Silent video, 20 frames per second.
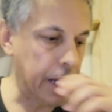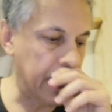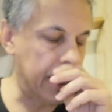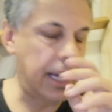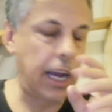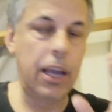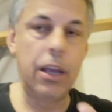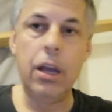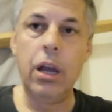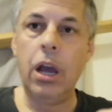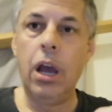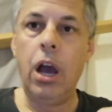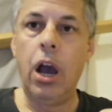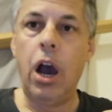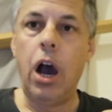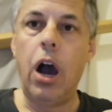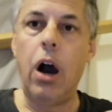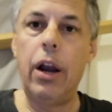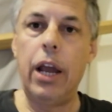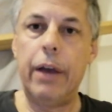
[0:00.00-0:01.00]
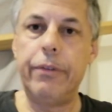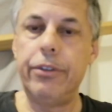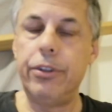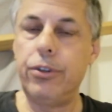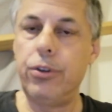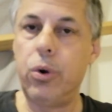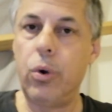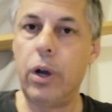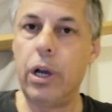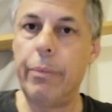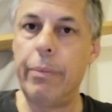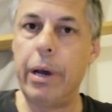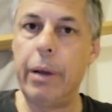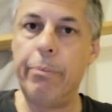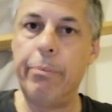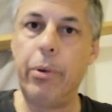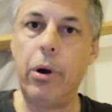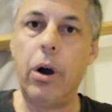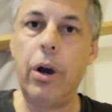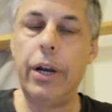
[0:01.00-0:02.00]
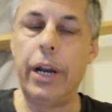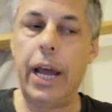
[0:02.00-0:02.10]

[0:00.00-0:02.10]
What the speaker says: Okay, I'll have to talk about buying